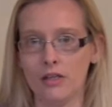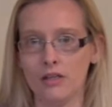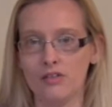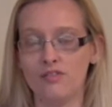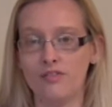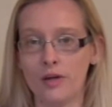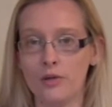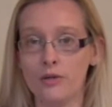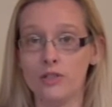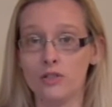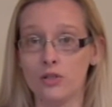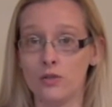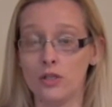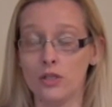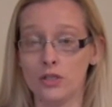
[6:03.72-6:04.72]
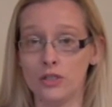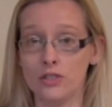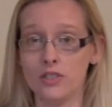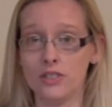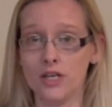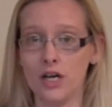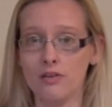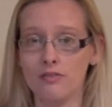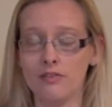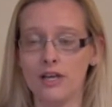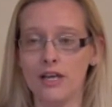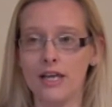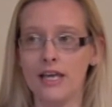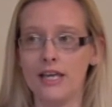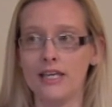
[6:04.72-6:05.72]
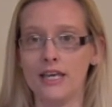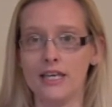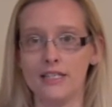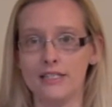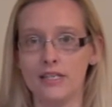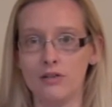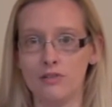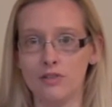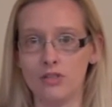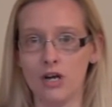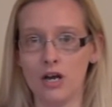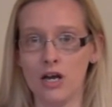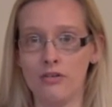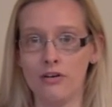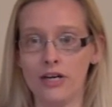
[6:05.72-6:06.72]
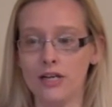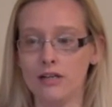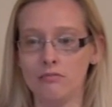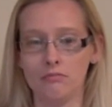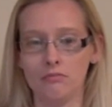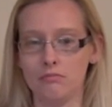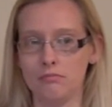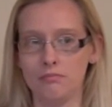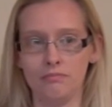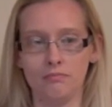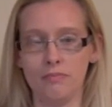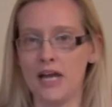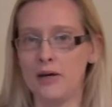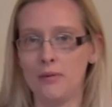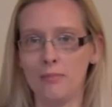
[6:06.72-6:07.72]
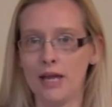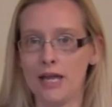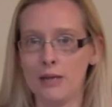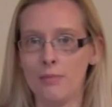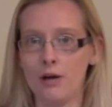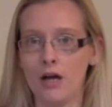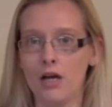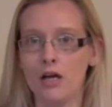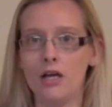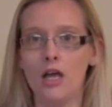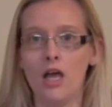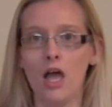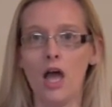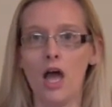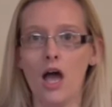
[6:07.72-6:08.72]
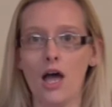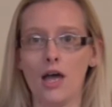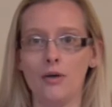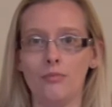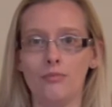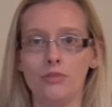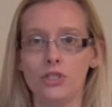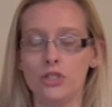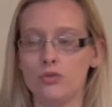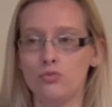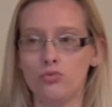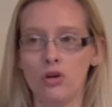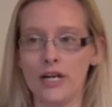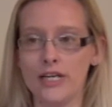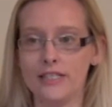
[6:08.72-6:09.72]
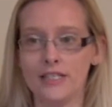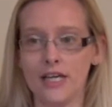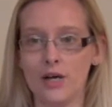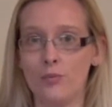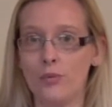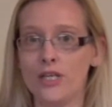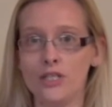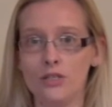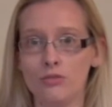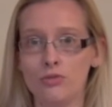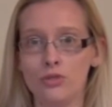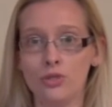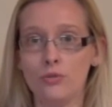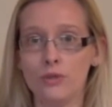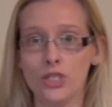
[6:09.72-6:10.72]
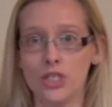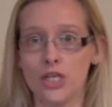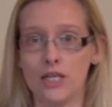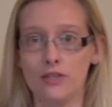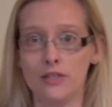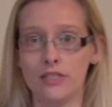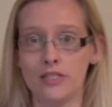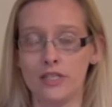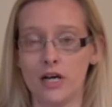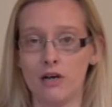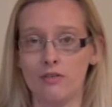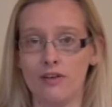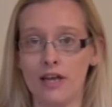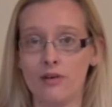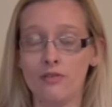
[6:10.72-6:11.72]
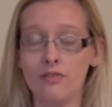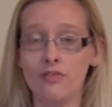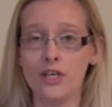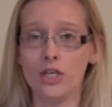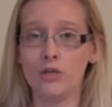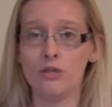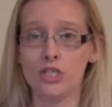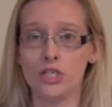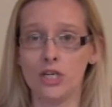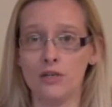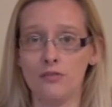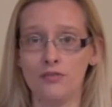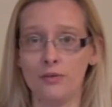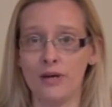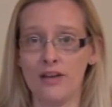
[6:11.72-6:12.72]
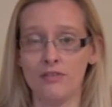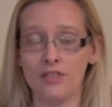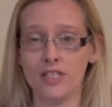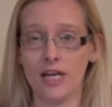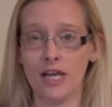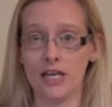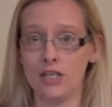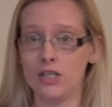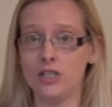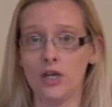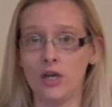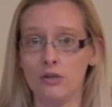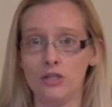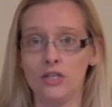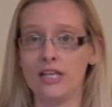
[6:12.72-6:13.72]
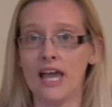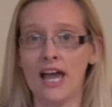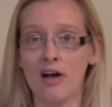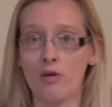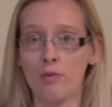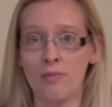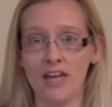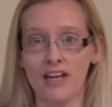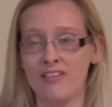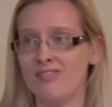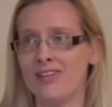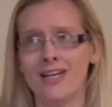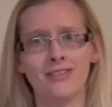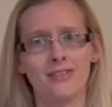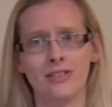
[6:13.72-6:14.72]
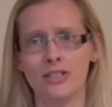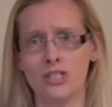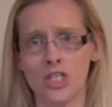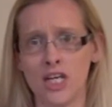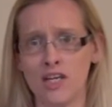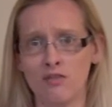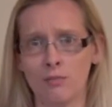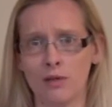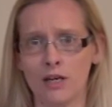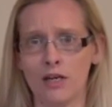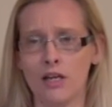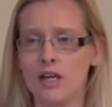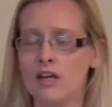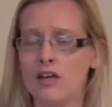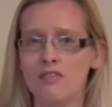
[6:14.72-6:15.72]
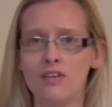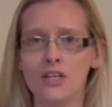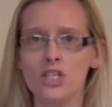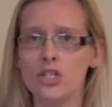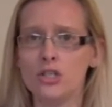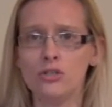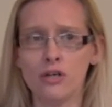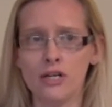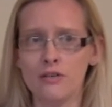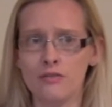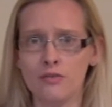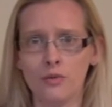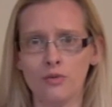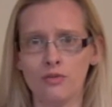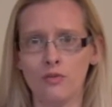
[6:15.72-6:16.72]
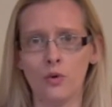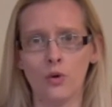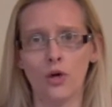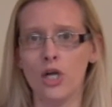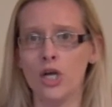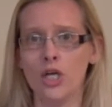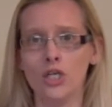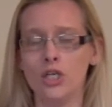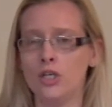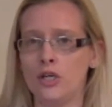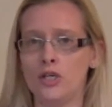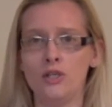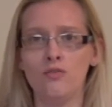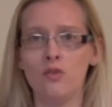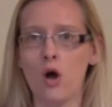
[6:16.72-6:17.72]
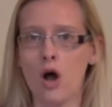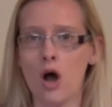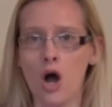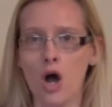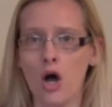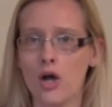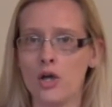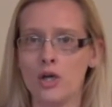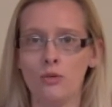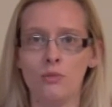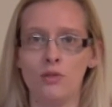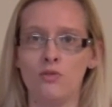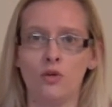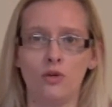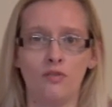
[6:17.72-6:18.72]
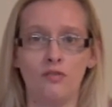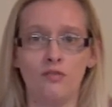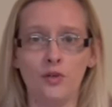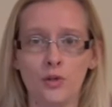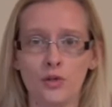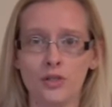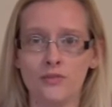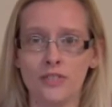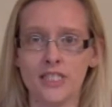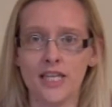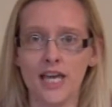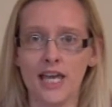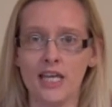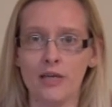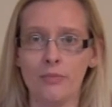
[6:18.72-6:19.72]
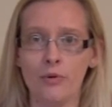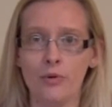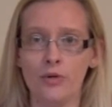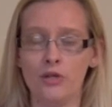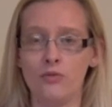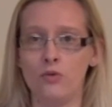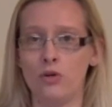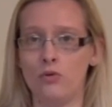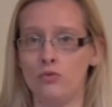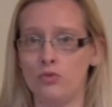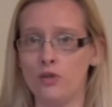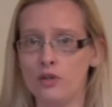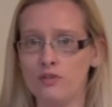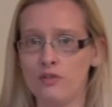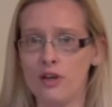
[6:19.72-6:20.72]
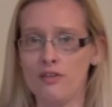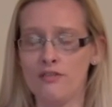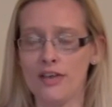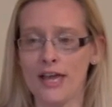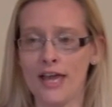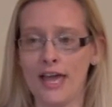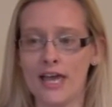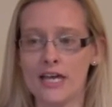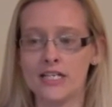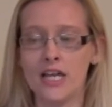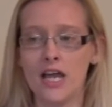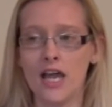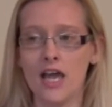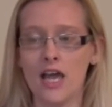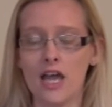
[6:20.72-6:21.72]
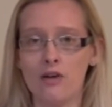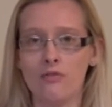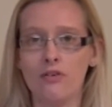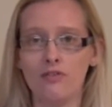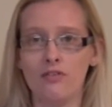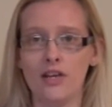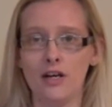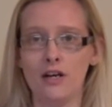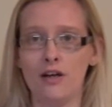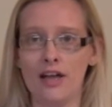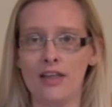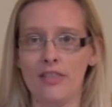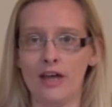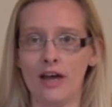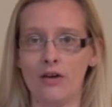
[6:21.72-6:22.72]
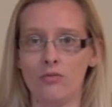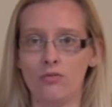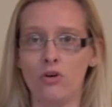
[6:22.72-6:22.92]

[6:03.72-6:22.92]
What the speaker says: Focus on the good stuff. Get yourself a diary, pen and paper, just write down when you do achieve the stuff, everything you achieve throughout the day. You know, you get out of bed, that's an achievement. Things you're grateful for. You know, you've got a home, you've got food on the table, you've got a roof over your head, everything like that.